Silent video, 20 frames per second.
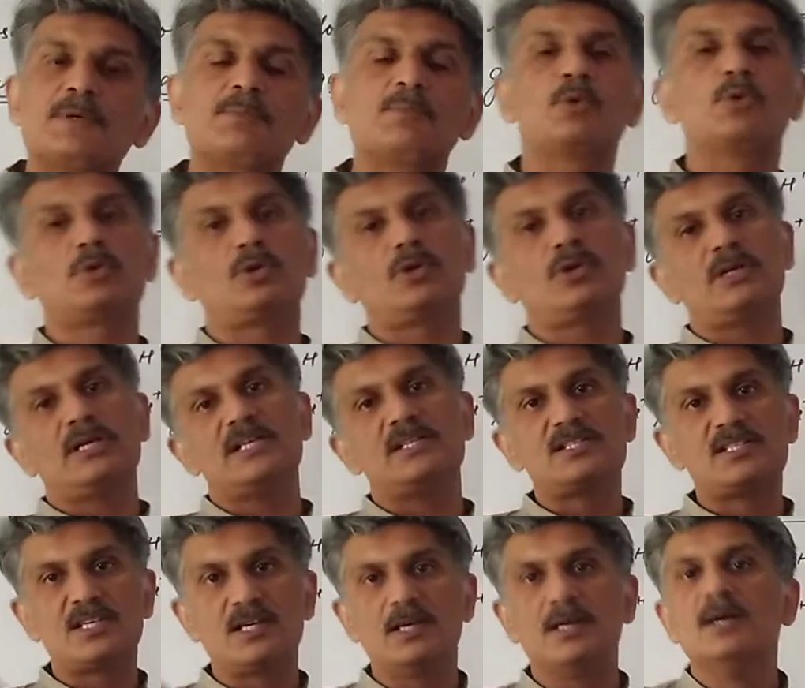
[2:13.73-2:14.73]
proton,
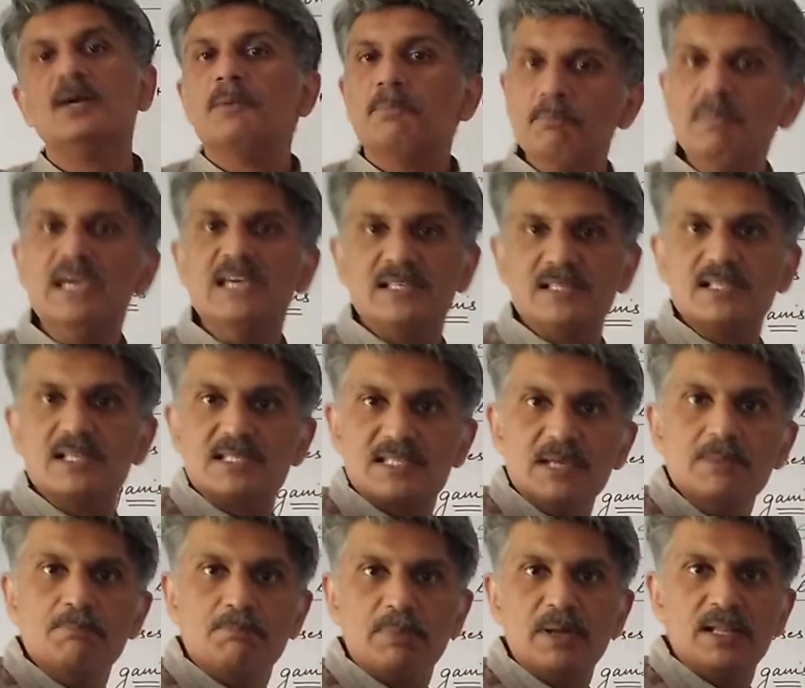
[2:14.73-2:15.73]
it's a base.
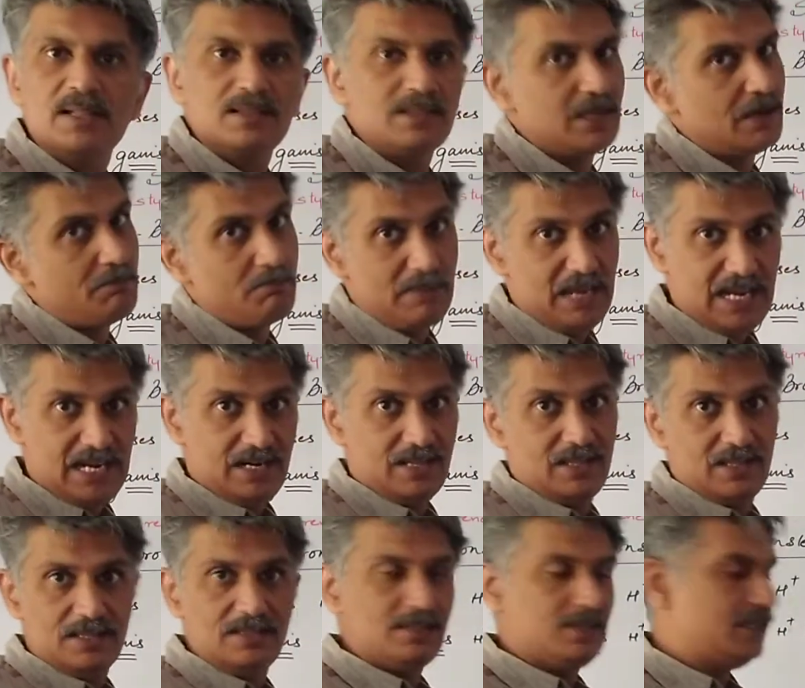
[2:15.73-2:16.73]
Simple, they made
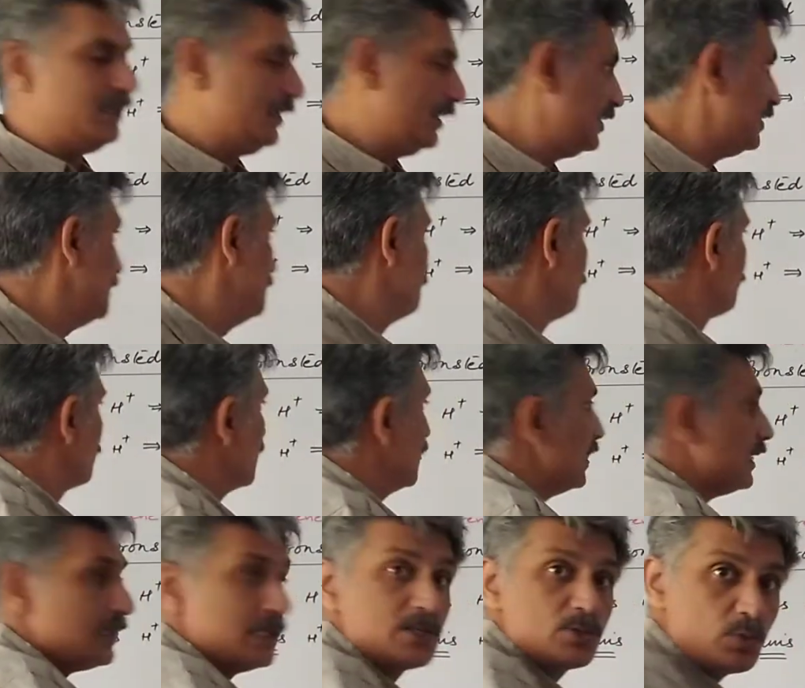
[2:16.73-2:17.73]
the theory.
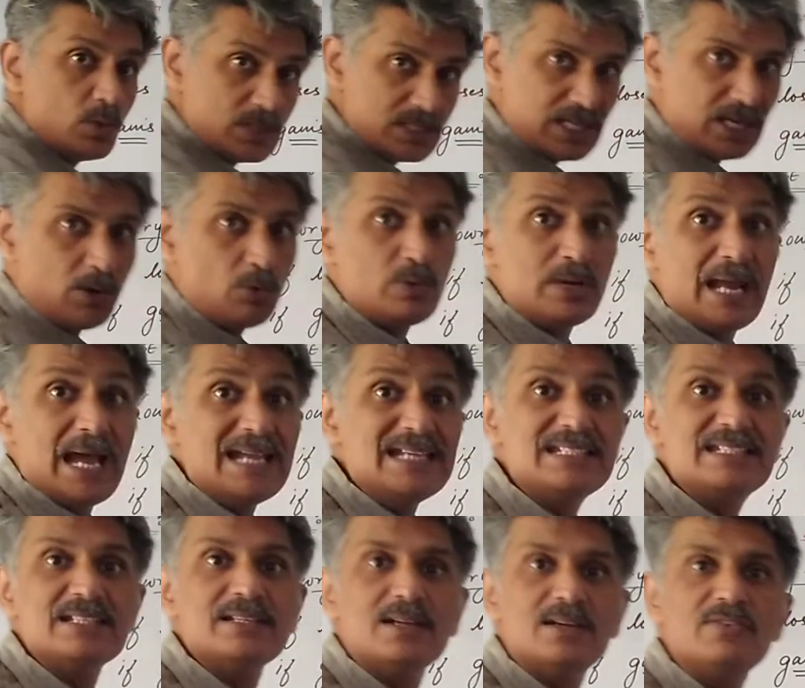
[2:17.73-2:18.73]
This was around
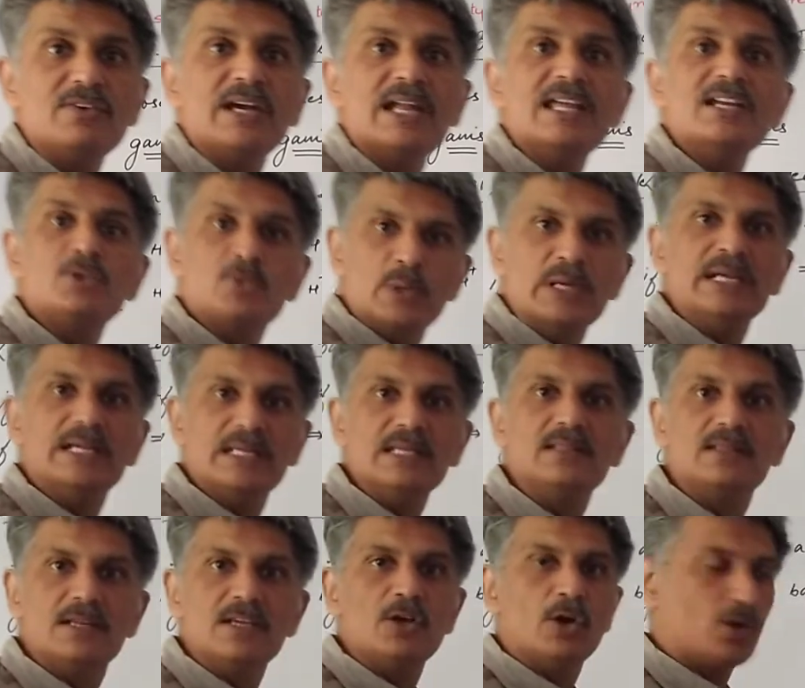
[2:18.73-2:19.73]

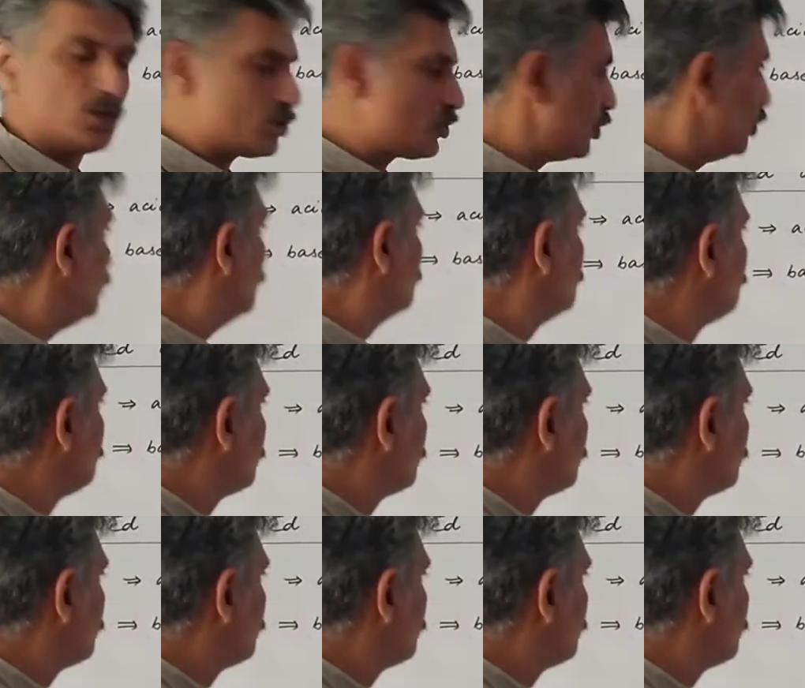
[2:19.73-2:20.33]
1923 or so,